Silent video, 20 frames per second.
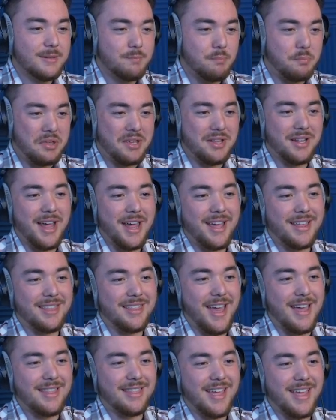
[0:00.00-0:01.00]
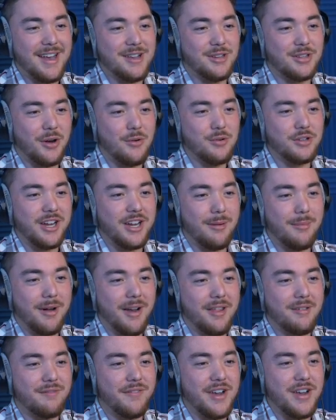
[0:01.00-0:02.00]
Be like that then. Don't come
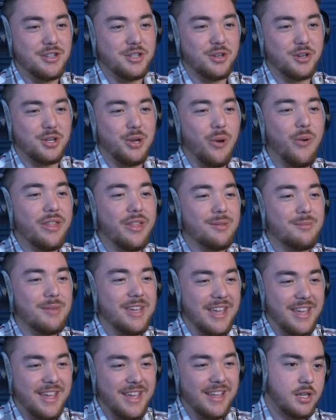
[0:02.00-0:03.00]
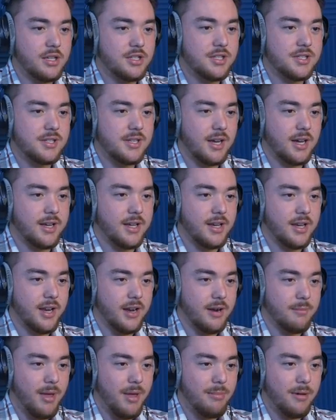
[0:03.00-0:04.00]
on adventures with me. He's stuck in
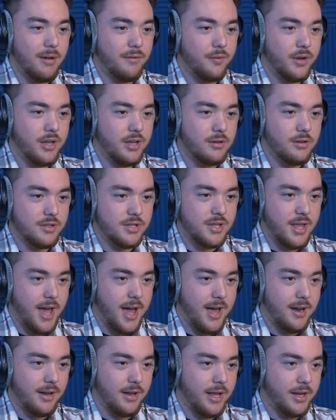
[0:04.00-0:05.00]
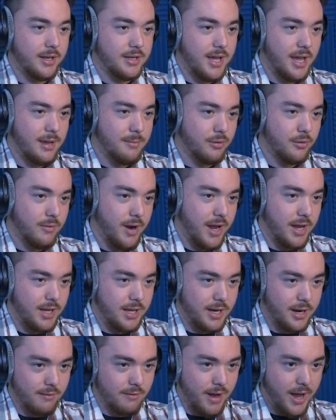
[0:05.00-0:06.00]
here. Maybe if we use that like table right
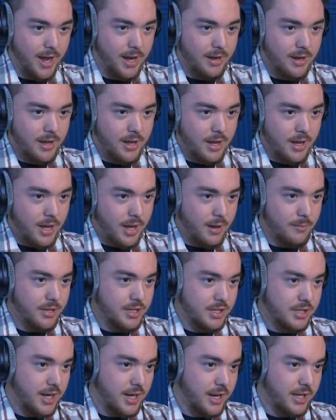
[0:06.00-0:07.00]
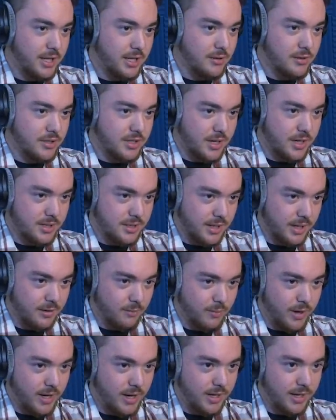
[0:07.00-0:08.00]
here, right? And we just kind of use it as like
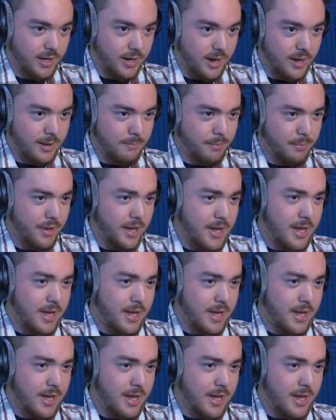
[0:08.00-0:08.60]
a way to get up.